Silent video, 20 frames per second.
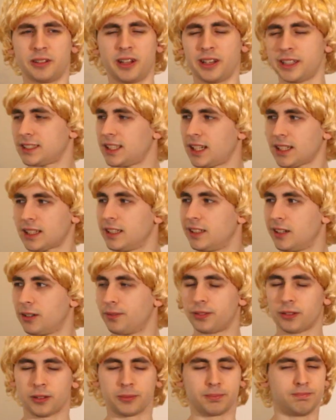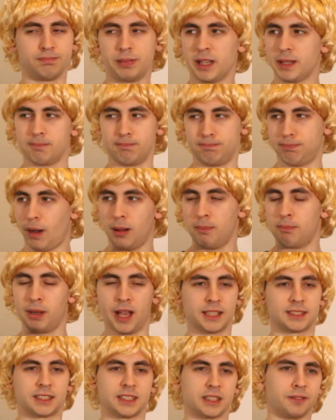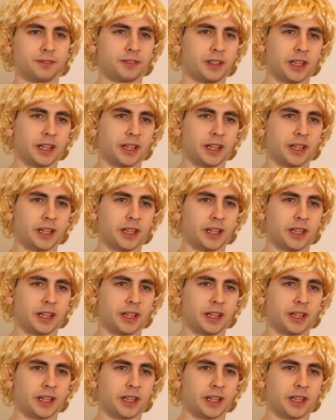They're not exactly known for big bombastic